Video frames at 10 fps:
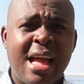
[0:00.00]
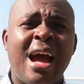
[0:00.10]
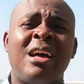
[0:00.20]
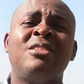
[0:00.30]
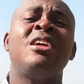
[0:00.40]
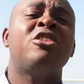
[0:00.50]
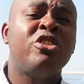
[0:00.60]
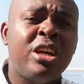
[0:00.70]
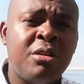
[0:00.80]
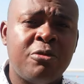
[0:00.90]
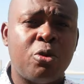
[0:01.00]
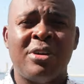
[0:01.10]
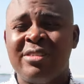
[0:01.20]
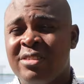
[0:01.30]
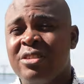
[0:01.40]
Has it achieved or
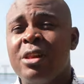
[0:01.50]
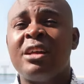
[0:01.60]
is it still